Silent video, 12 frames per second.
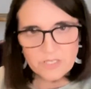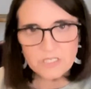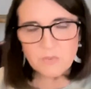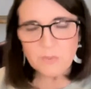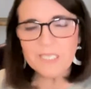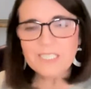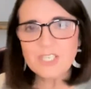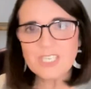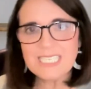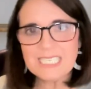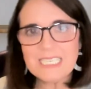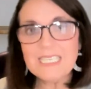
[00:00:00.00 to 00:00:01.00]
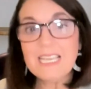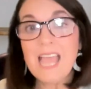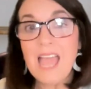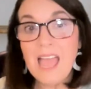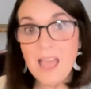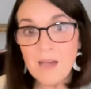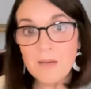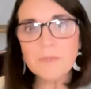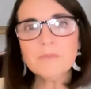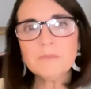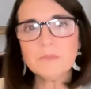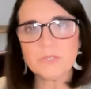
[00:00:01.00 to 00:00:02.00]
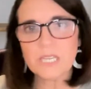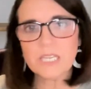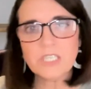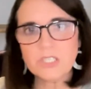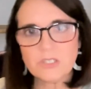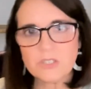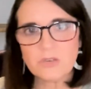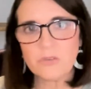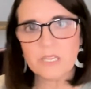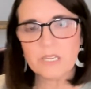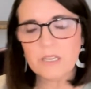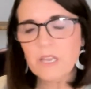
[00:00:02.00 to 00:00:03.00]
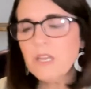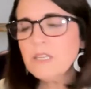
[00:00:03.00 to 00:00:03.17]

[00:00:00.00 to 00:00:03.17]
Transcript: It's PGTM mutation screening